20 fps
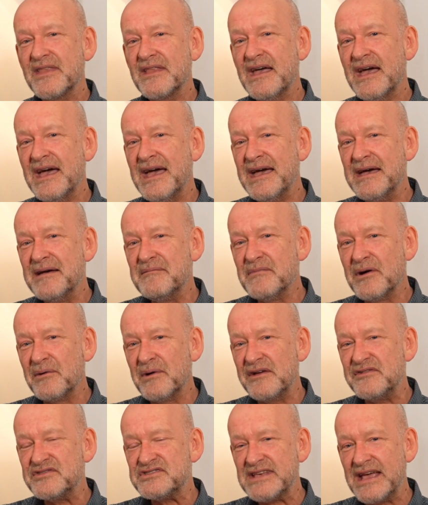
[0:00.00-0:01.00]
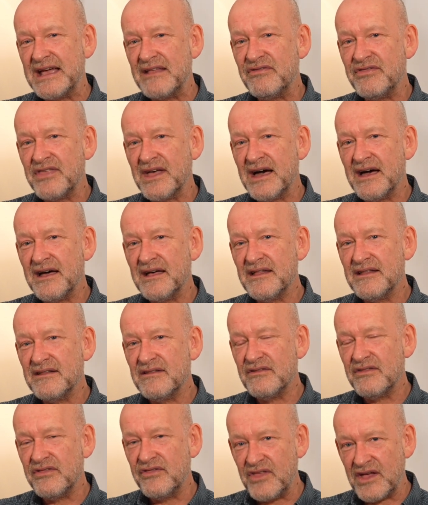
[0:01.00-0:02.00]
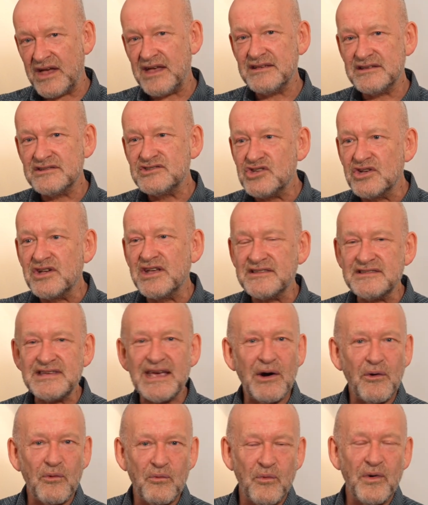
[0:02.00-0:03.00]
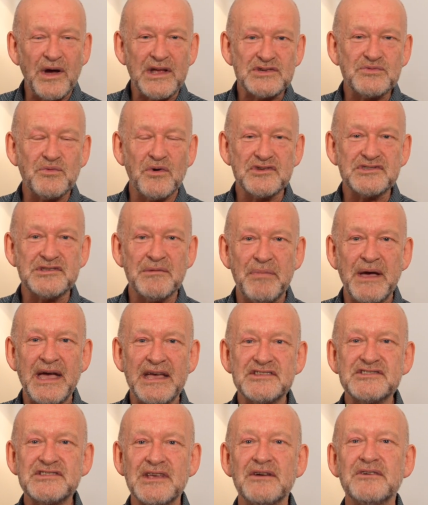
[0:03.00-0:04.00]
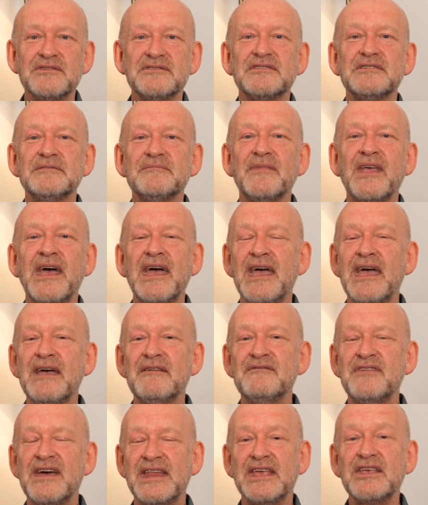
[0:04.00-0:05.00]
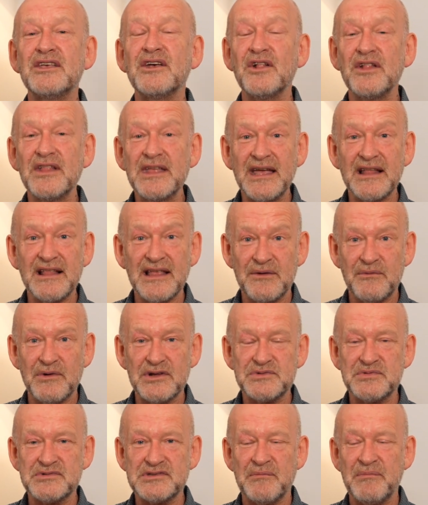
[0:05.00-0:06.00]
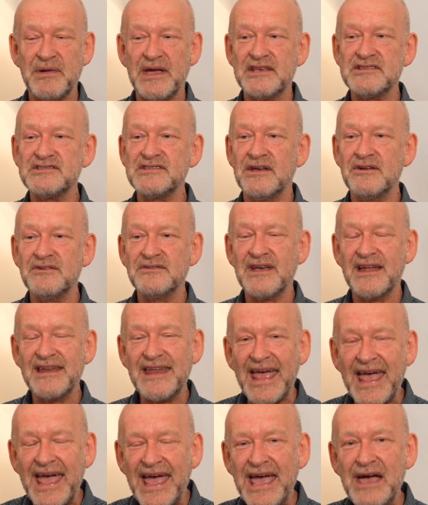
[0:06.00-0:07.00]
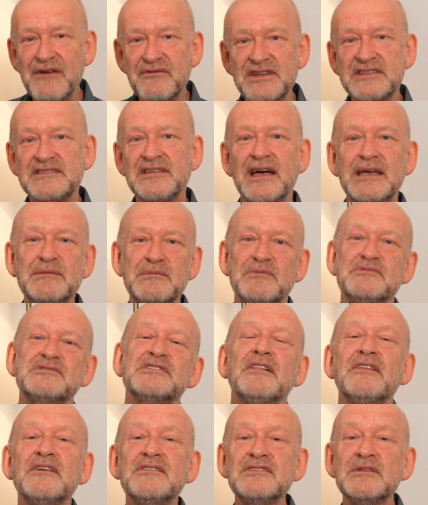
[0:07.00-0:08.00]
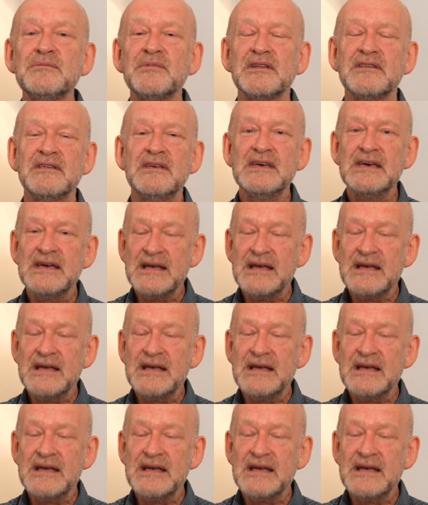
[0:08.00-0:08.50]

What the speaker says: my wife said that she could tell which was the best sound, very clearly which was the best sound, and every time it was a Lindemann.